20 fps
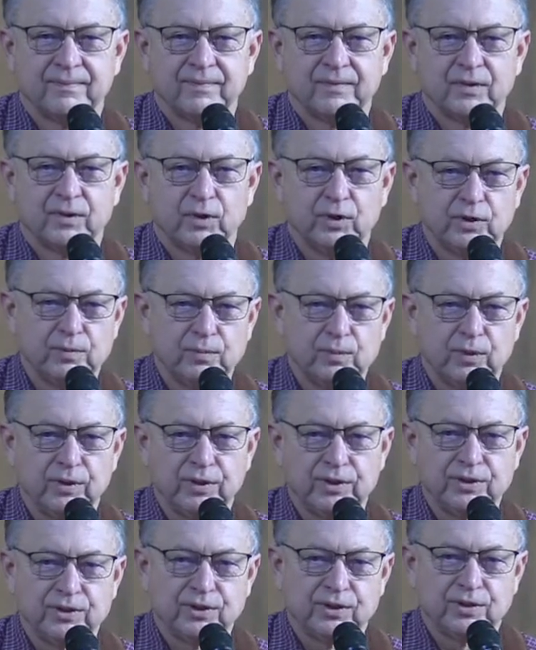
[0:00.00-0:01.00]
Good
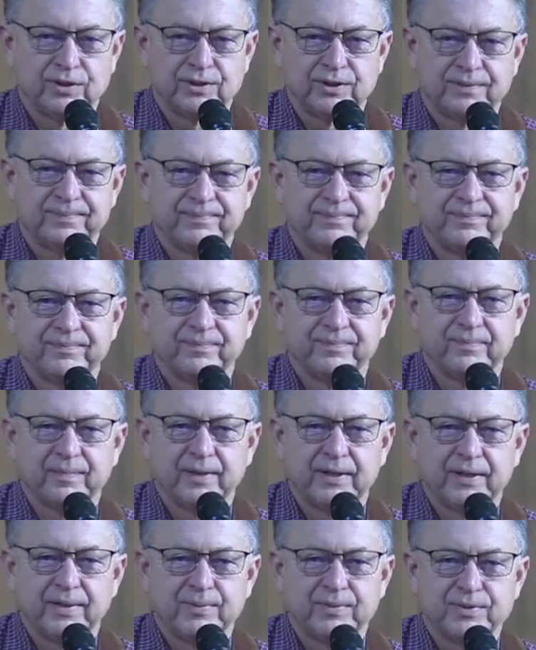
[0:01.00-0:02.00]
morning, church.
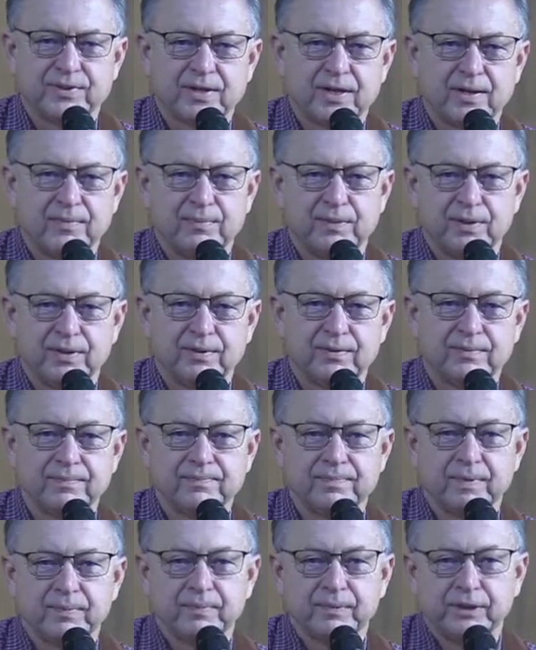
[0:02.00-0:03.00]
My name is Scott Beard.
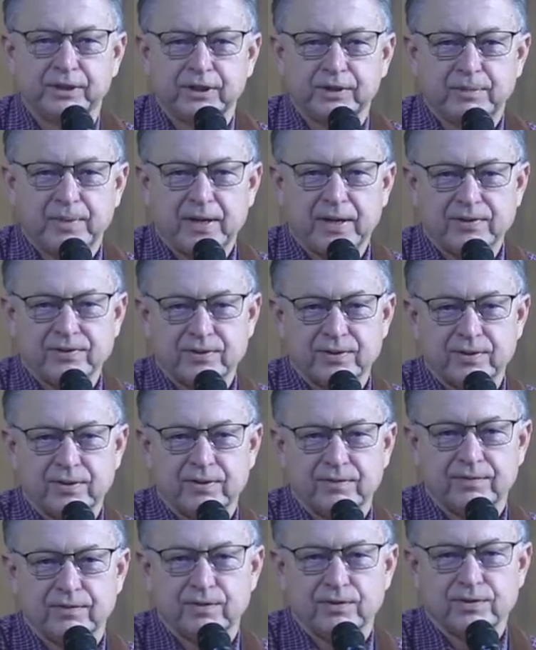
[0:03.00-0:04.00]
I'm the lead pastor here
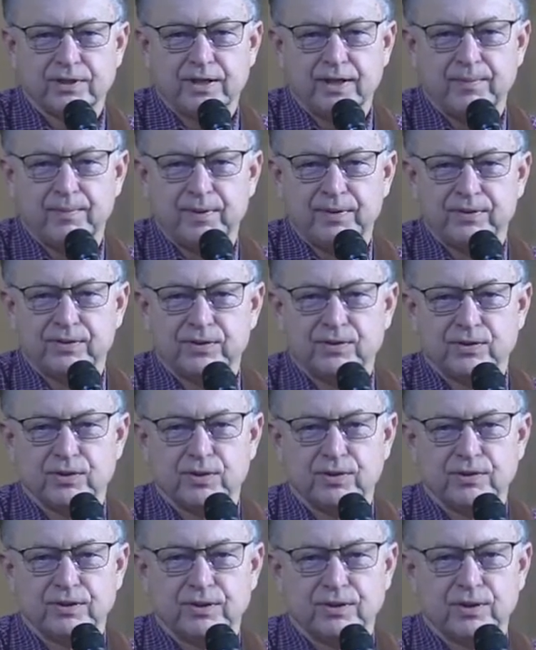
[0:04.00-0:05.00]
at First United Methodist
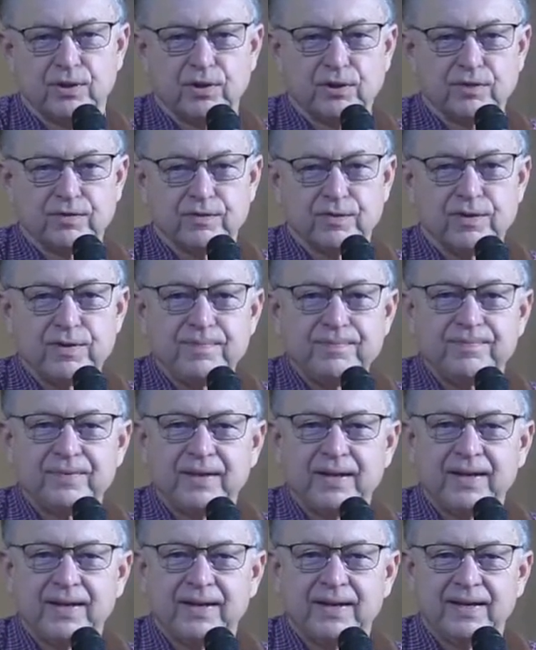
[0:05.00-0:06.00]
Church in Kirksville.
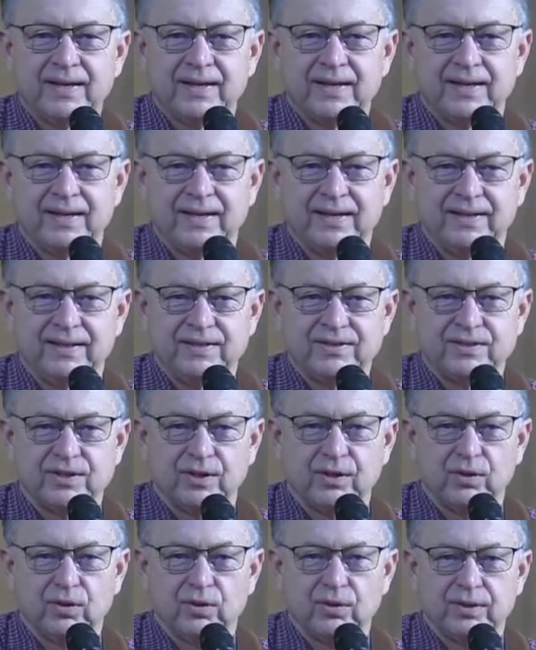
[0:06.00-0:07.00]
And it's a
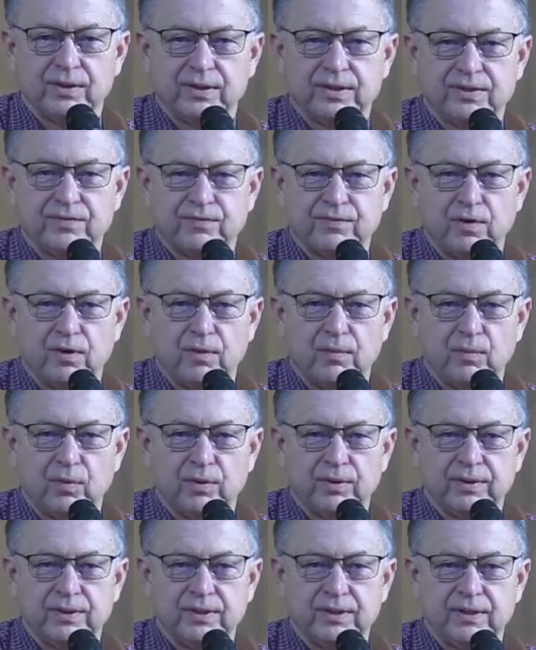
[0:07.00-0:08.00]
glorious fall
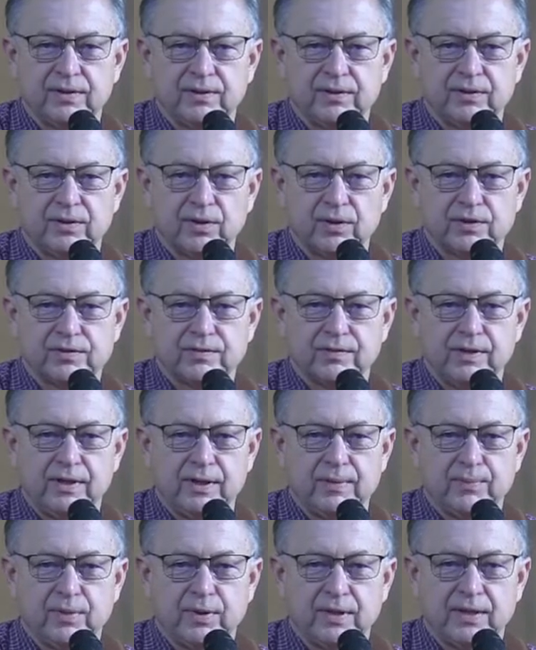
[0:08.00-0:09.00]
morning here in Kirksville.
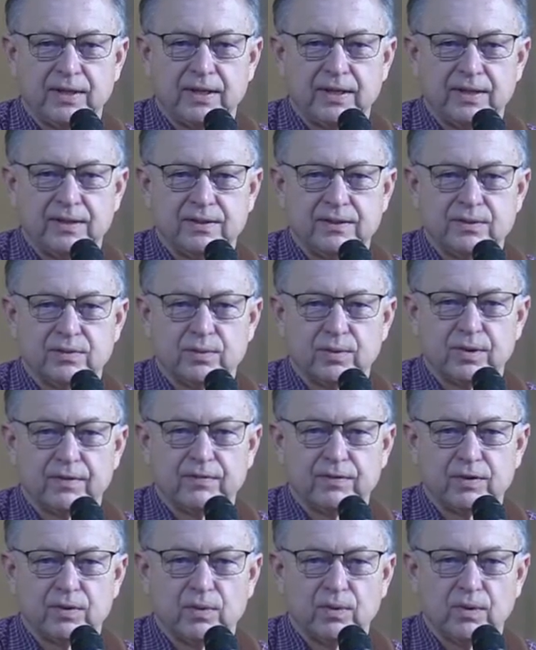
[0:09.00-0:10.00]
I pray that it is
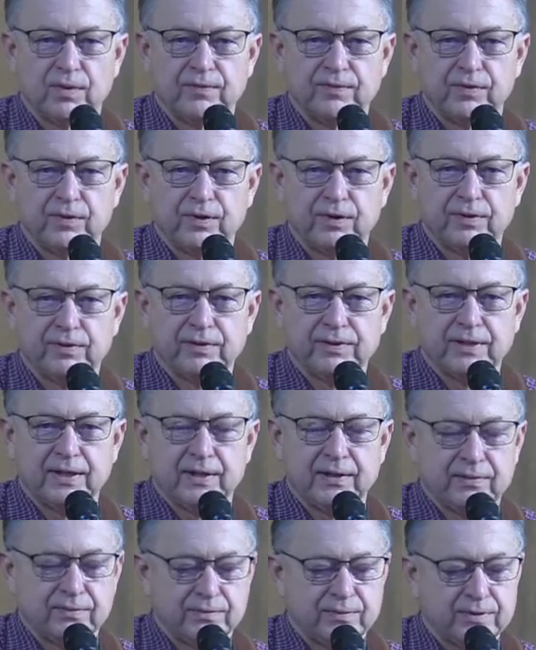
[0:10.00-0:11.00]
wherever you are, if you're here in
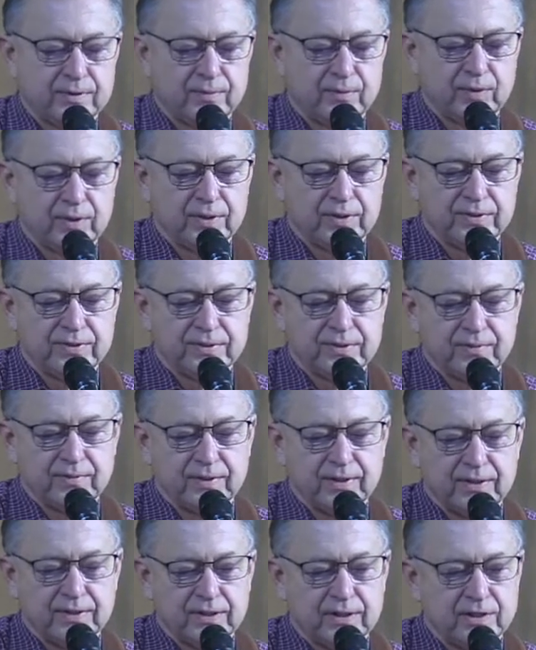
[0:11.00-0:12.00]
town or somewhere else
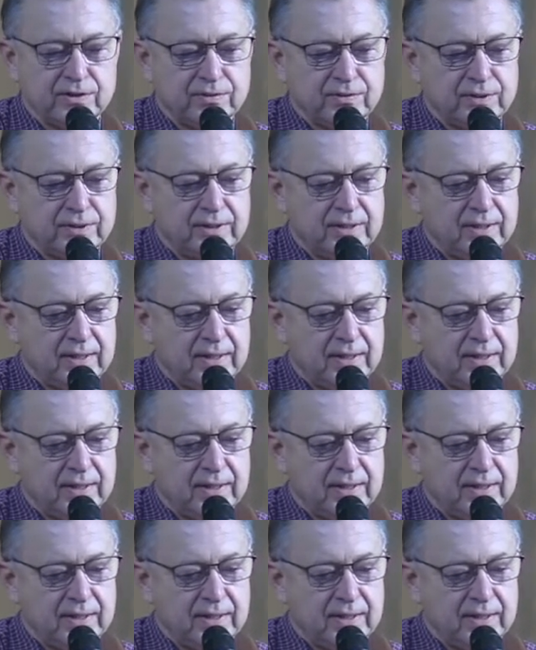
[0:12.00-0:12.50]
around the country.